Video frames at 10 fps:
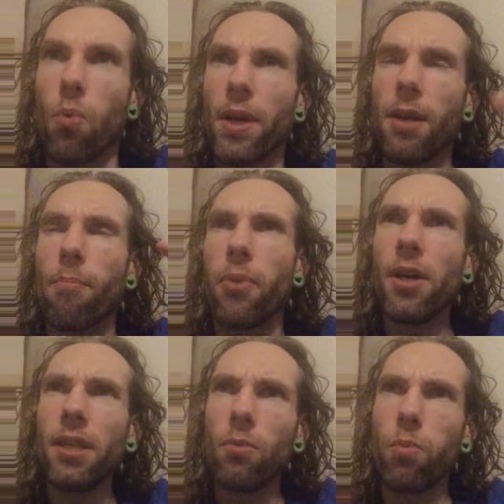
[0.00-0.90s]
When I
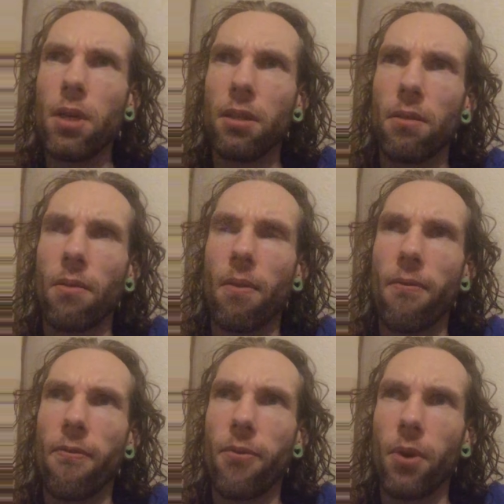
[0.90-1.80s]
bought it,
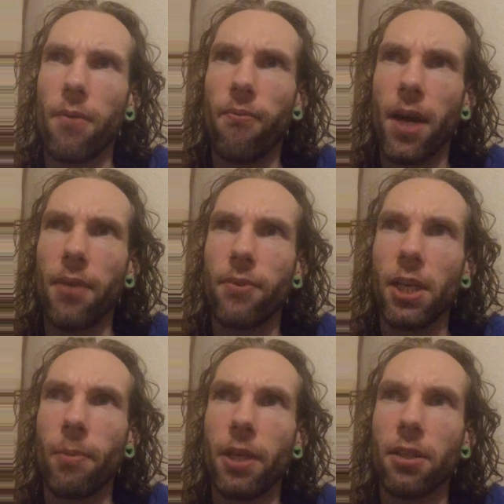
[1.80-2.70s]
135
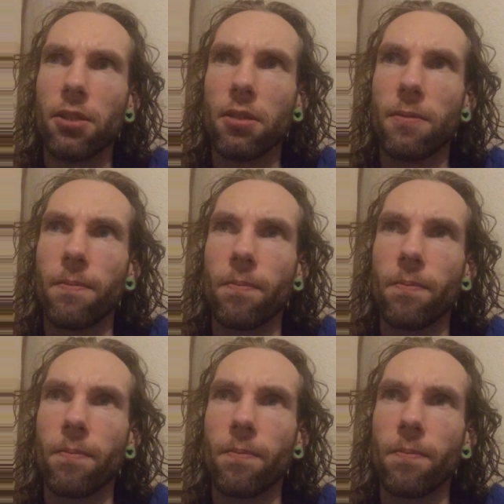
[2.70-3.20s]
kilometers.